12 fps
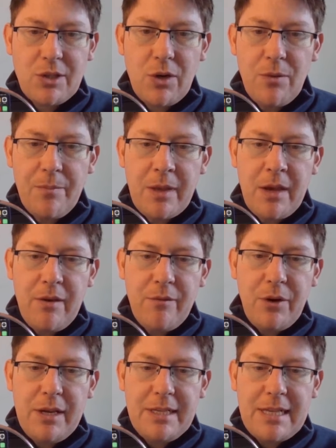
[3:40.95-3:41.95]
So,
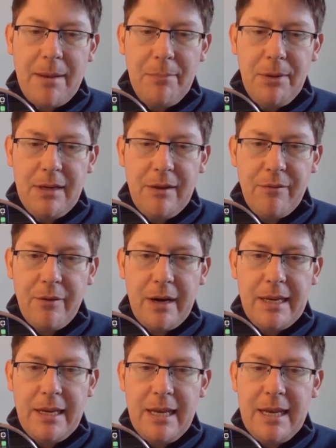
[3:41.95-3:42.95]
for example, if
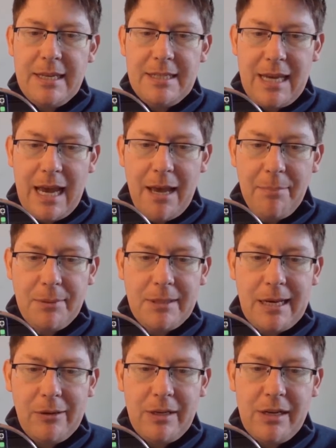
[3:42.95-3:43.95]
I tap
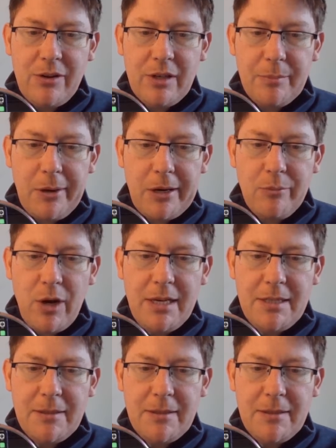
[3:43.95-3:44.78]
down here at the bottom right,